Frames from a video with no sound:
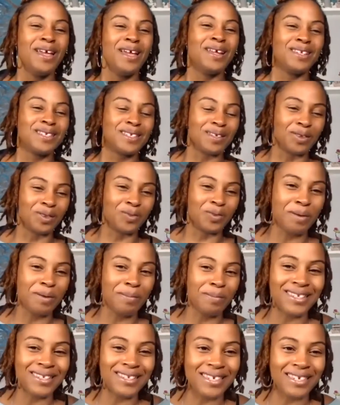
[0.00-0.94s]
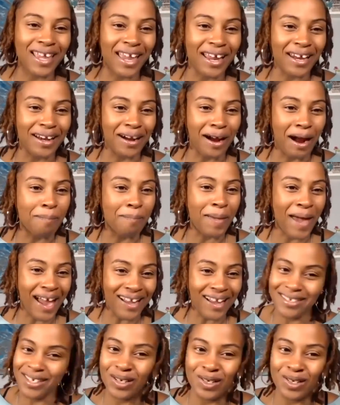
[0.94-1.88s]
So 3 months later, I'm
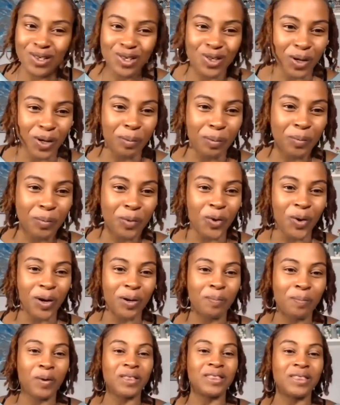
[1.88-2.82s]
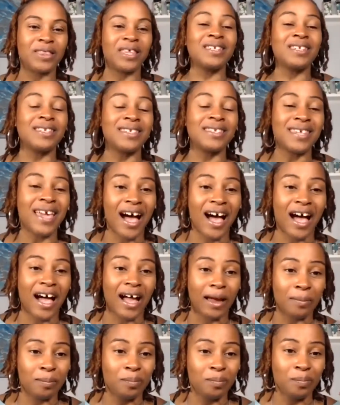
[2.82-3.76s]
back to the drawing board, but this
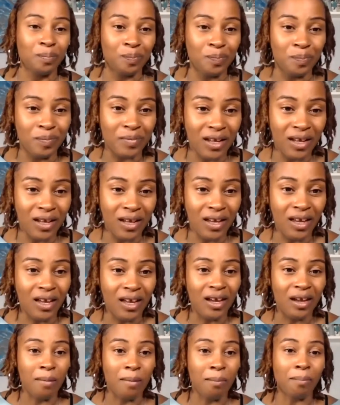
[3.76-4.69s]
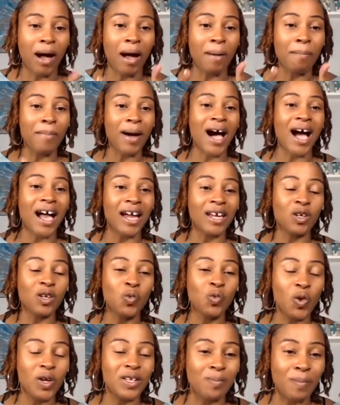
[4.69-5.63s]
time my mind
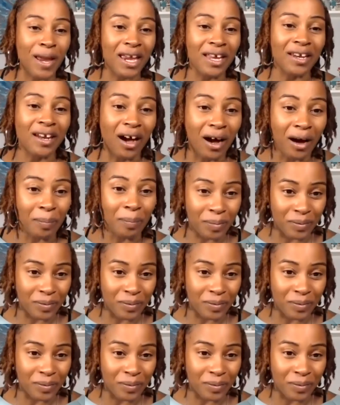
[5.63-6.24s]
was made up,